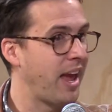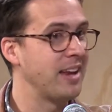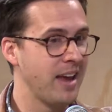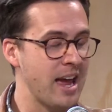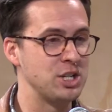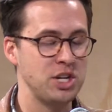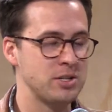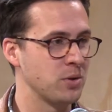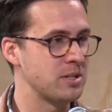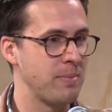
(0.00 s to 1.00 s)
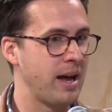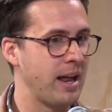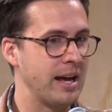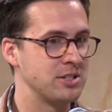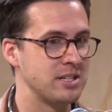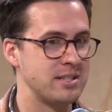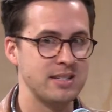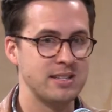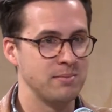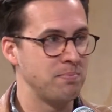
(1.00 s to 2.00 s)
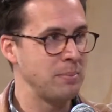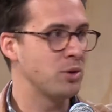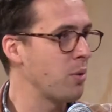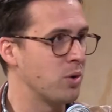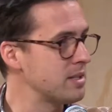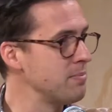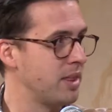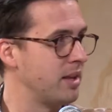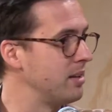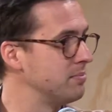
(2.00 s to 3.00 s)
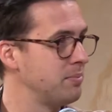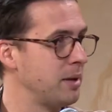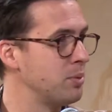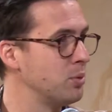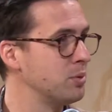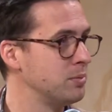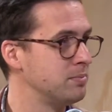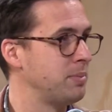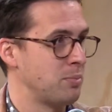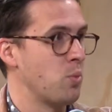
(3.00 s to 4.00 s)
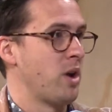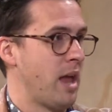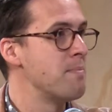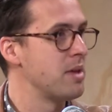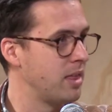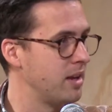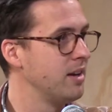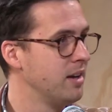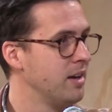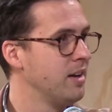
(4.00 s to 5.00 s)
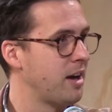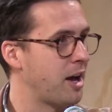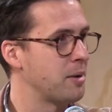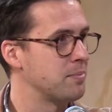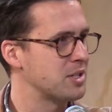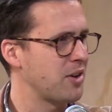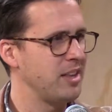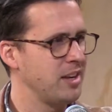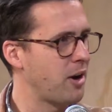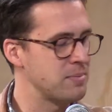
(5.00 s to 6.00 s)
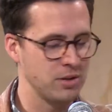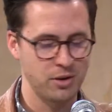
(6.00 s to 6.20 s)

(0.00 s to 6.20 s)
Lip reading: And she talks about how just people don't want sympathy. People want empathy. So I think you're absolutely